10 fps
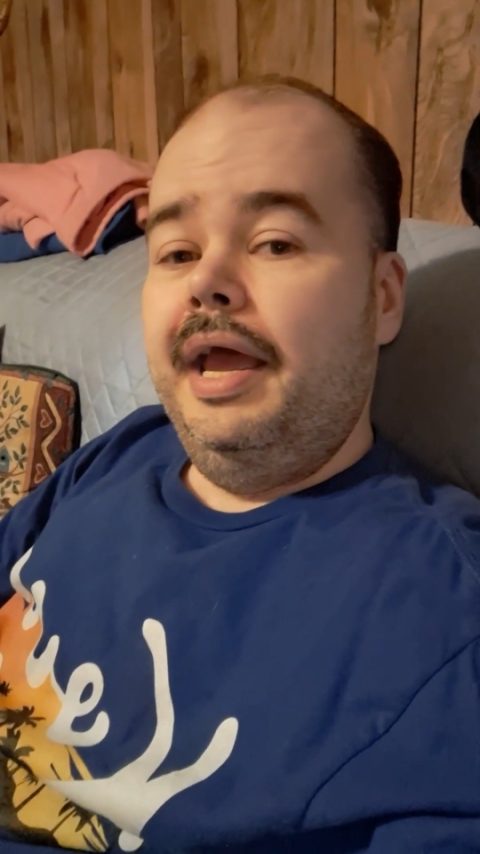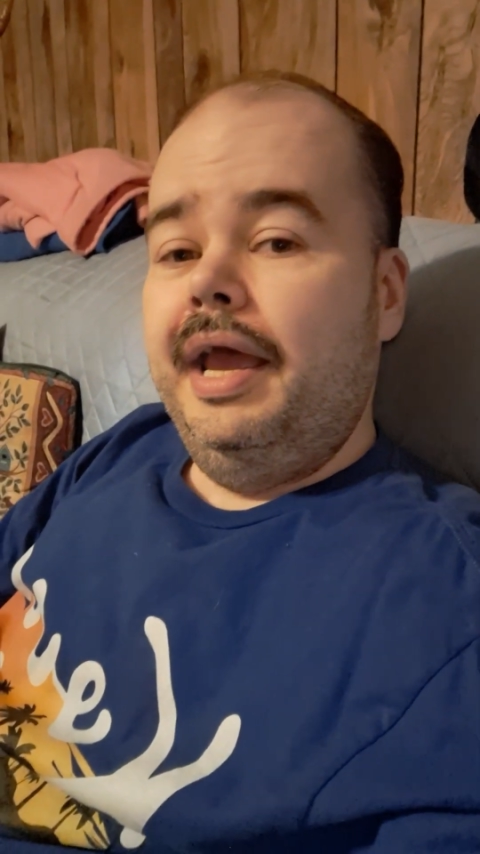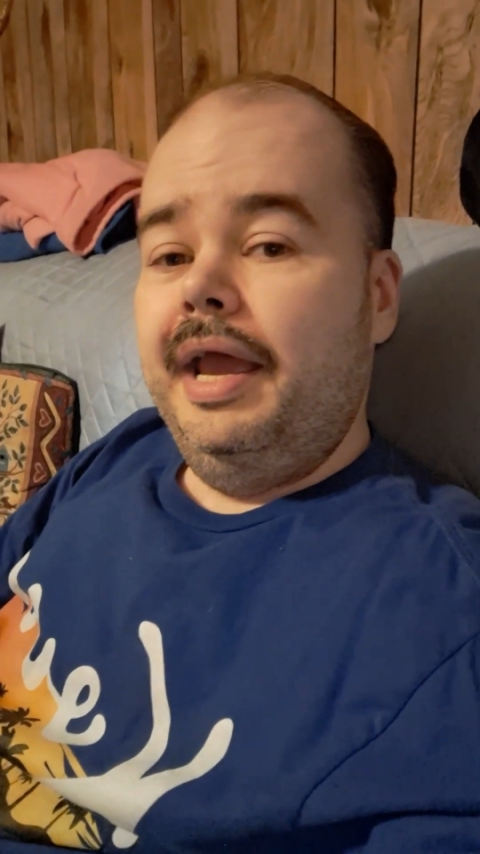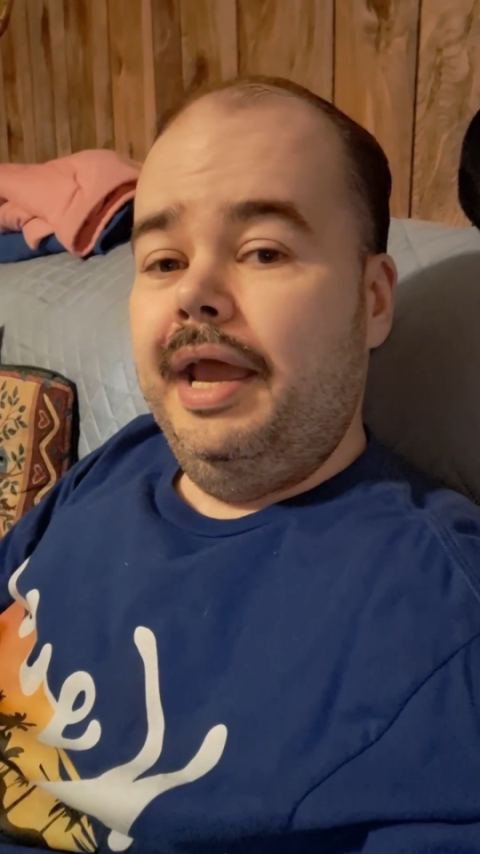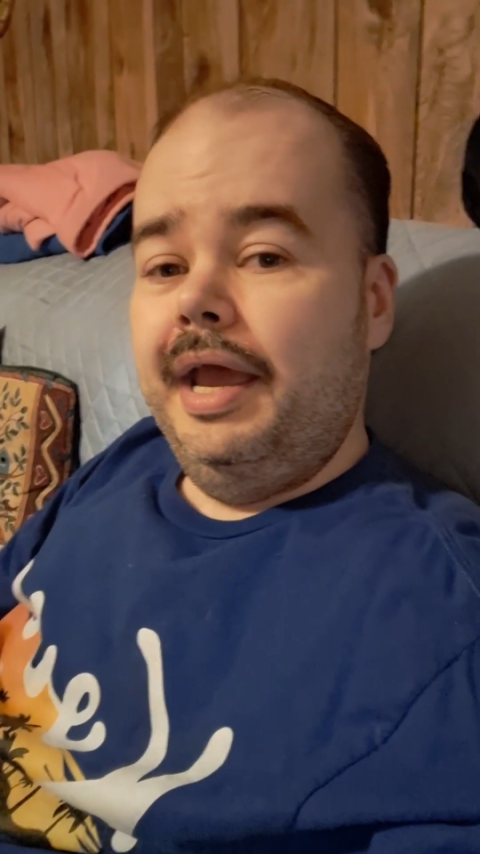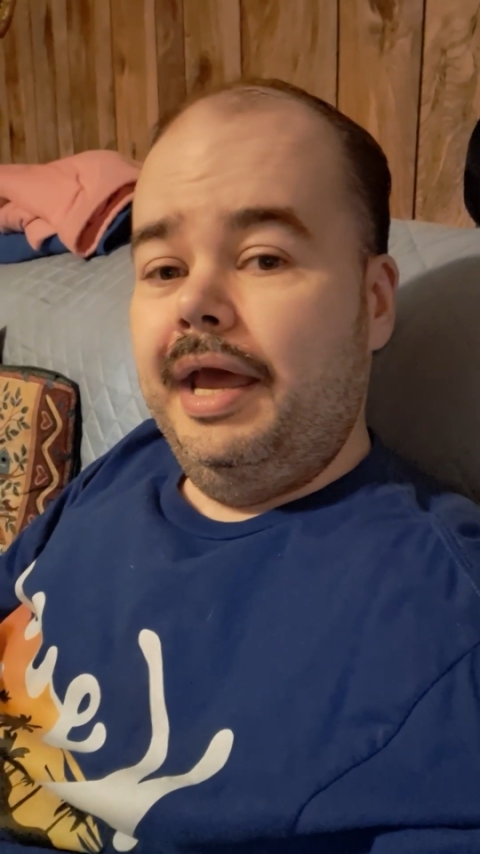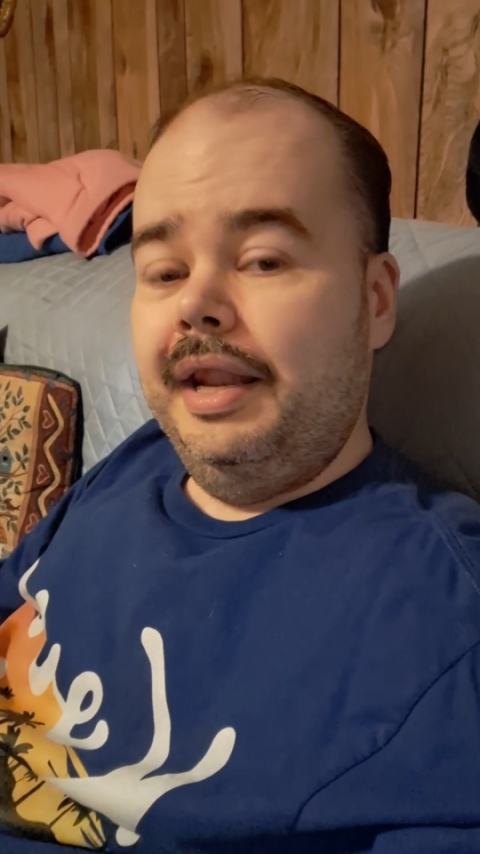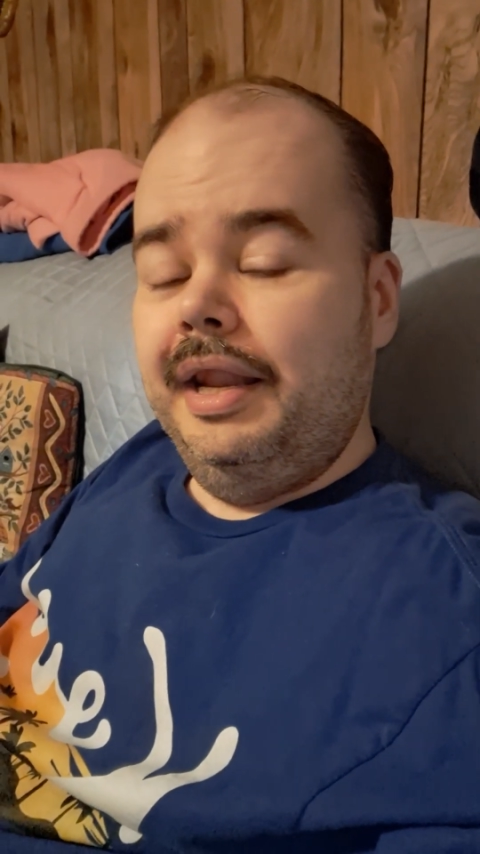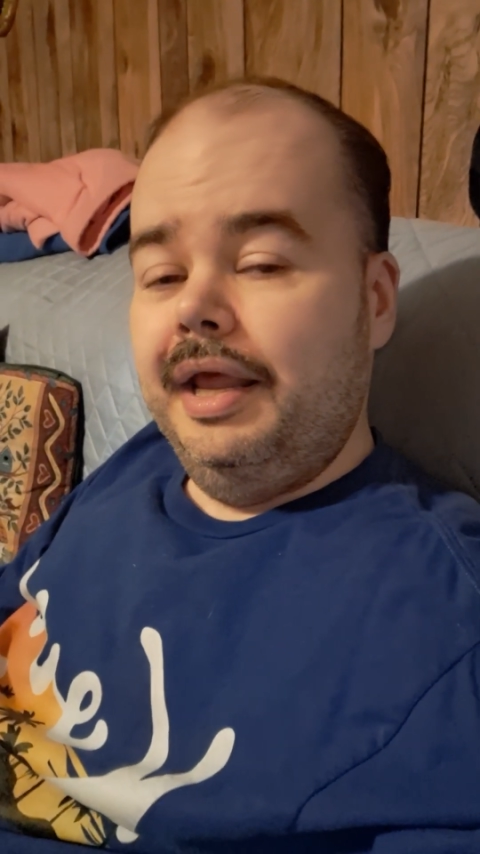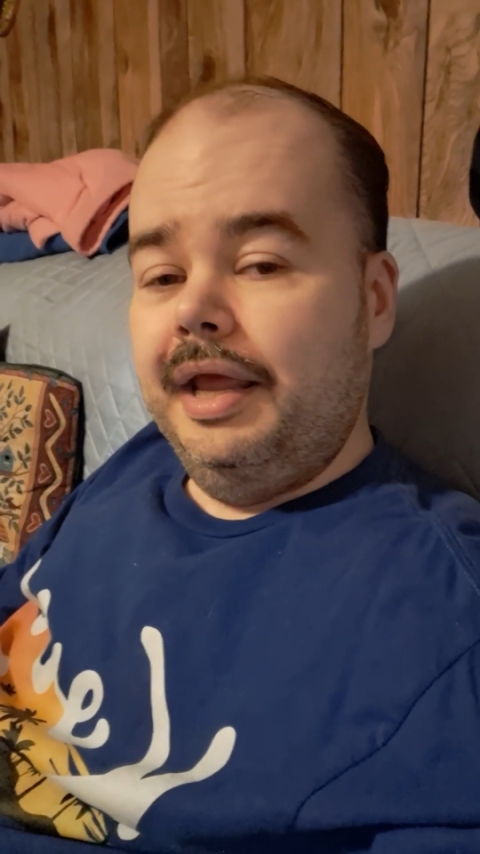
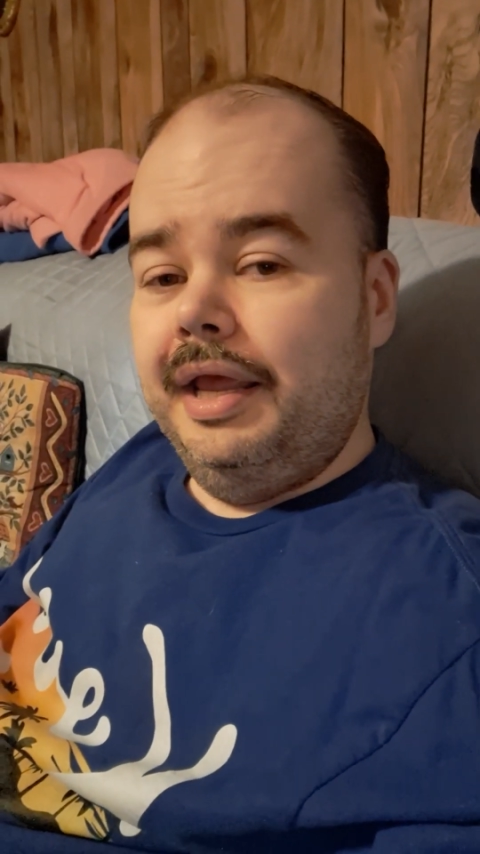And